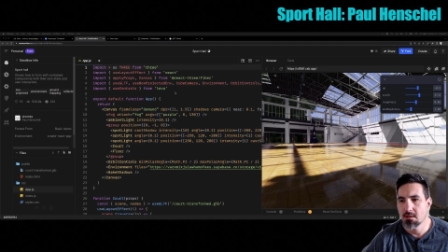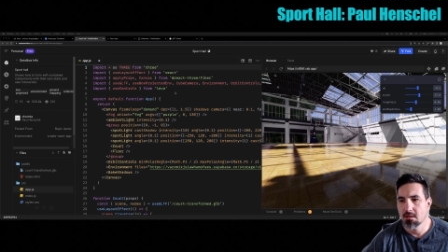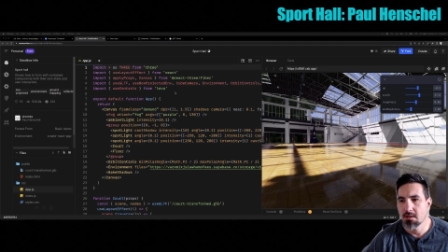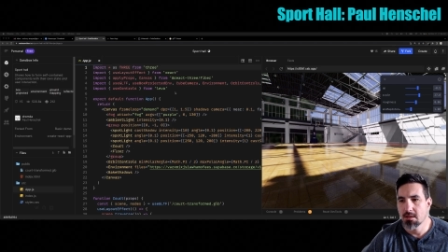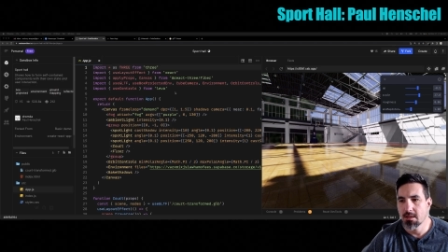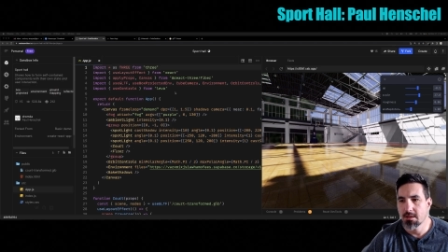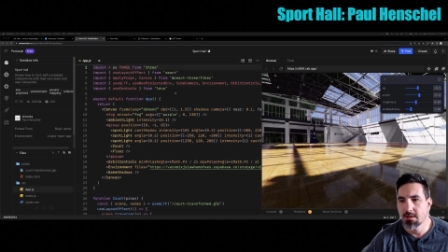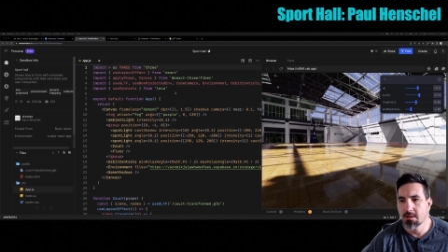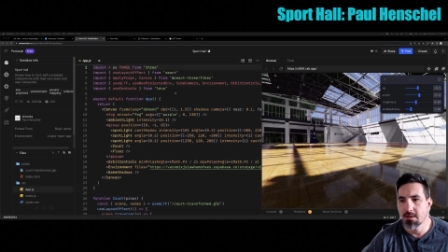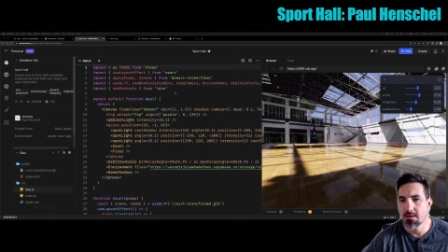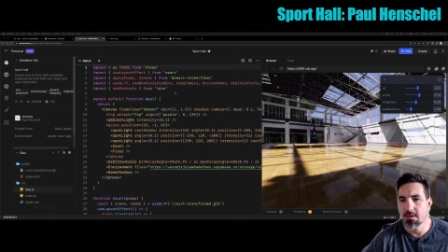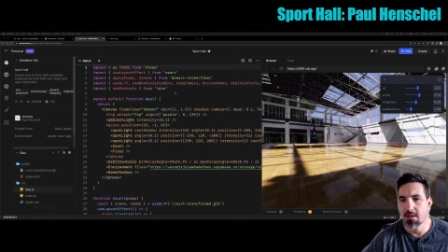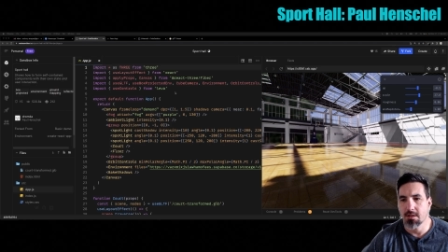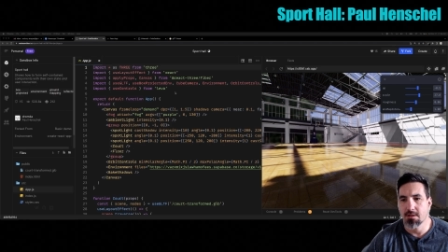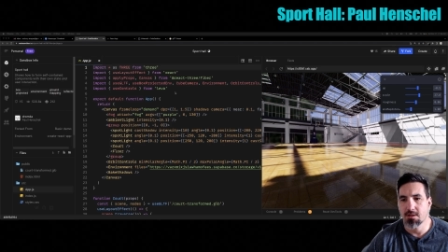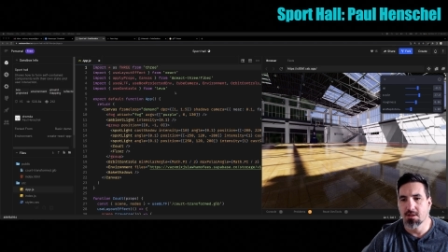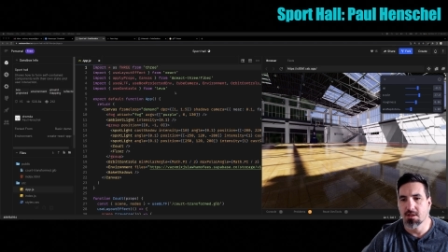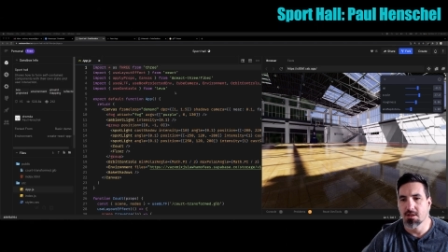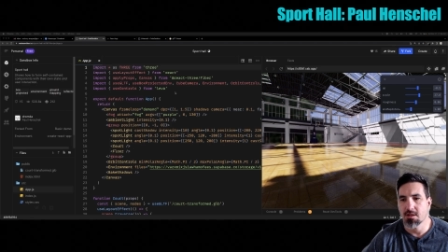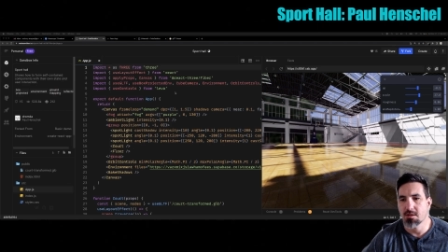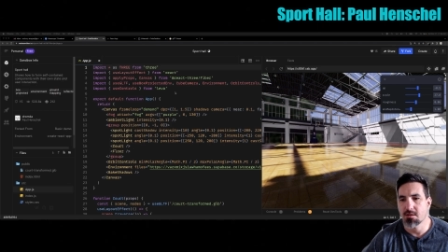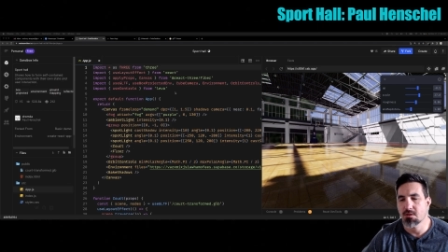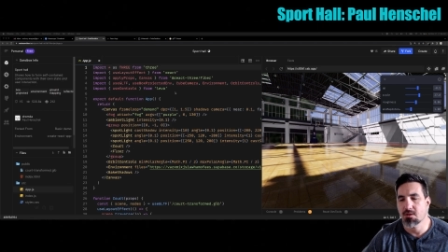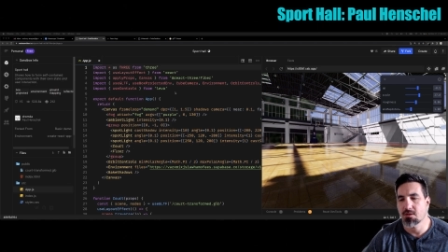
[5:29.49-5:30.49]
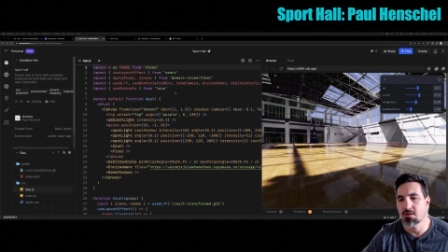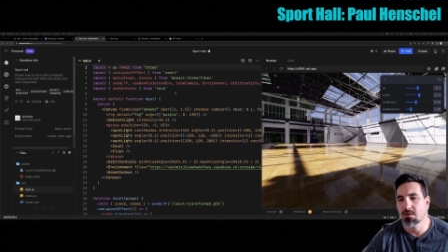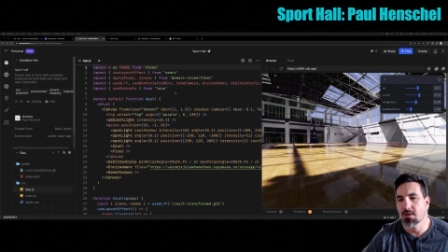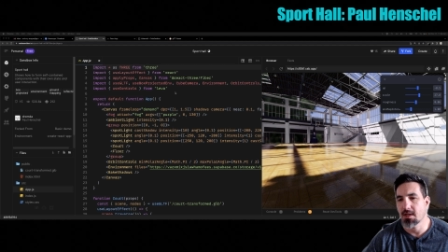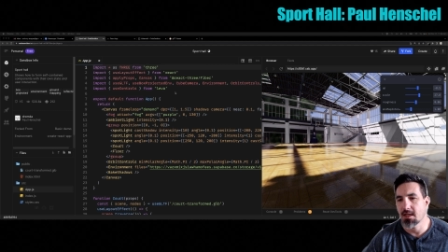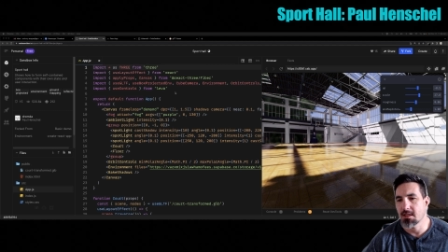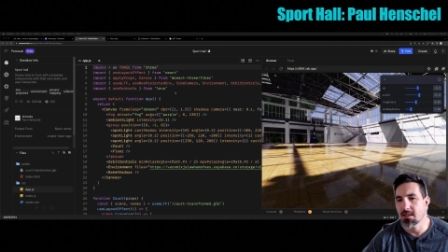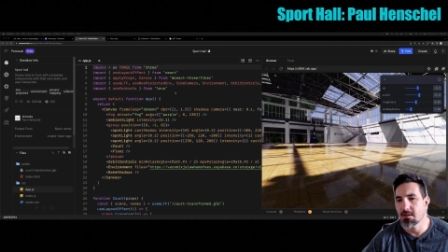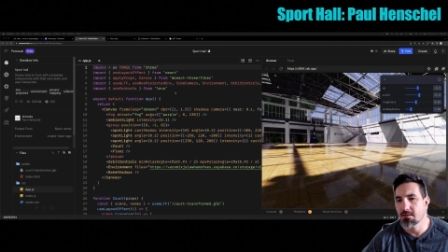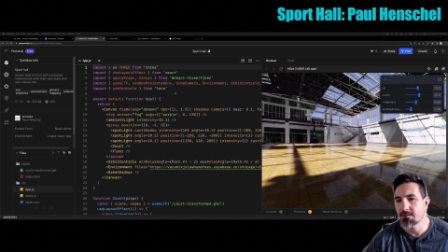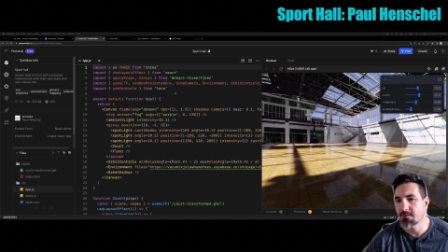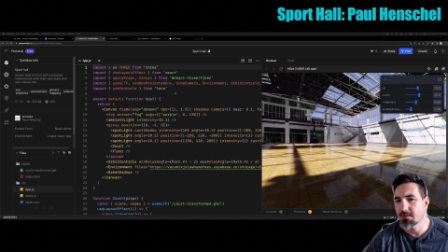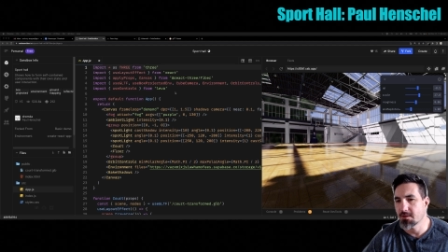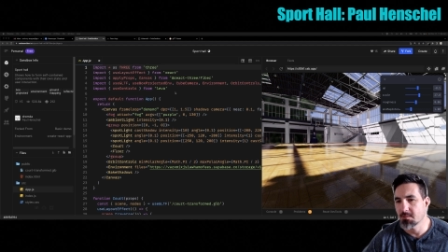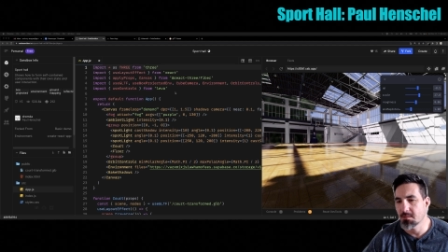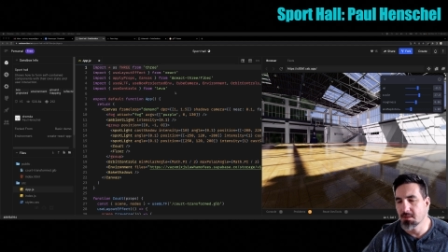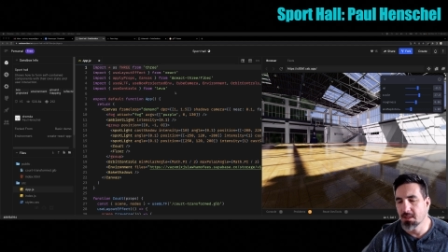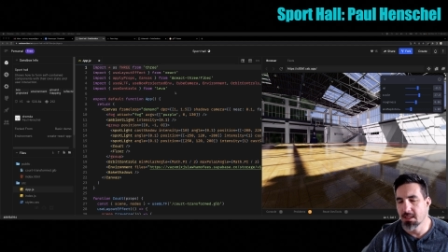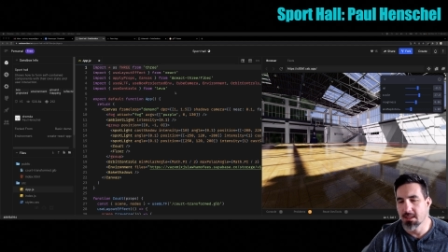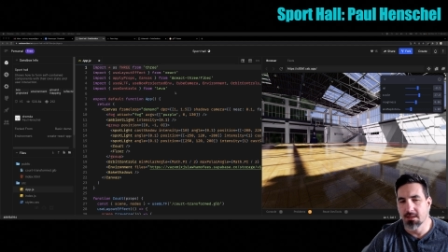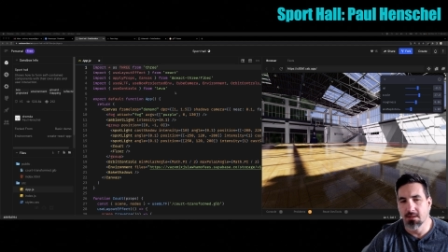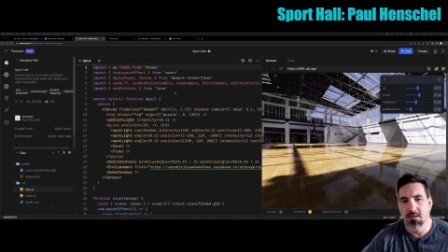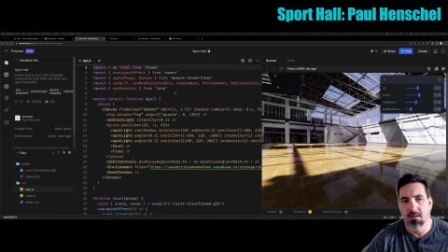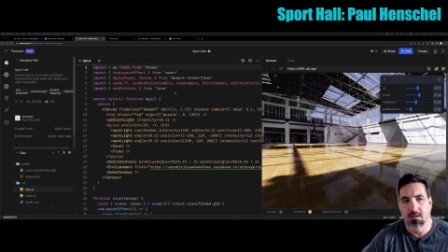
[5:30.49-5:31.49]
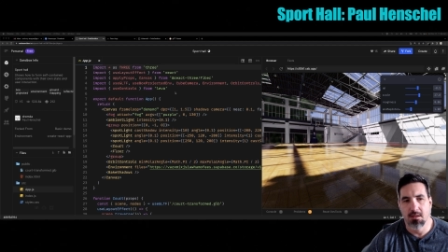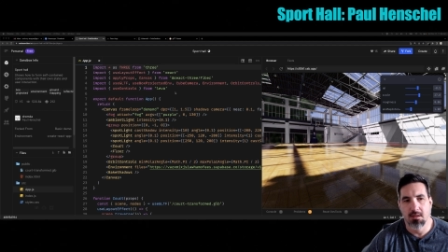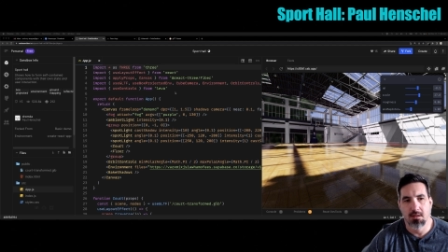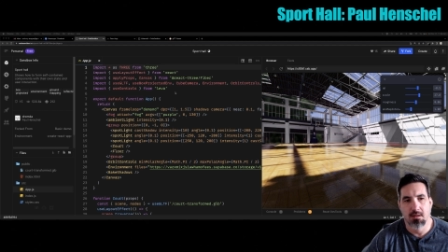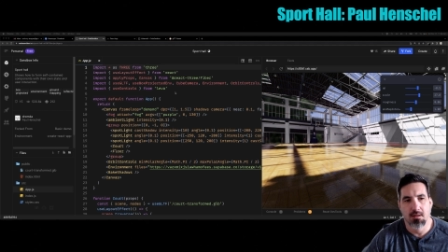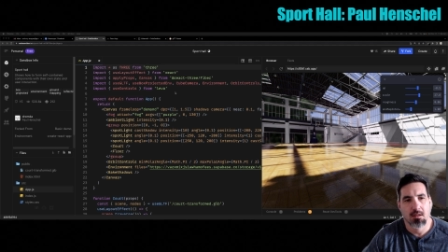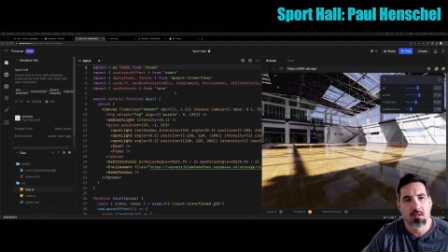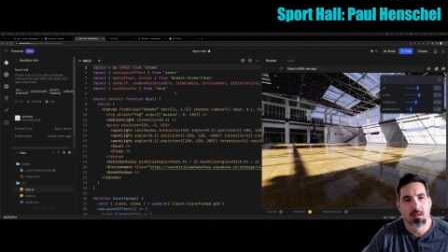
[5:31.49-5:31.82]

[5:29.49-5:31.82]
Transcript: that they're not just created from like the